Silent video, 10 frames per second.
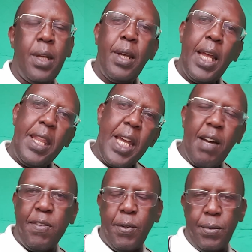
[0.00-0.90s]
And
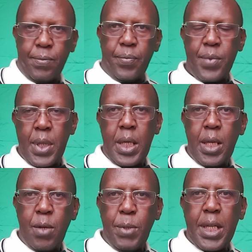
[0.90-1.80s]
therefore,
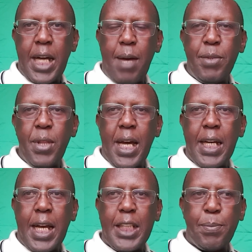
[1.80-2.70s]
we come to that
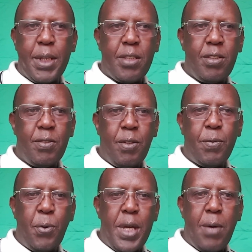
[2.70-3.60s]
aspect
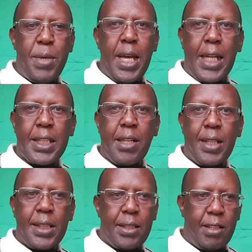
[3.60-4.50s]
of where we ask
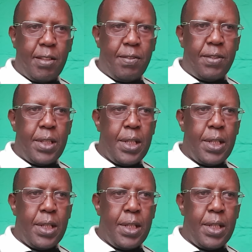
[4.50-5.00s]
ourselves,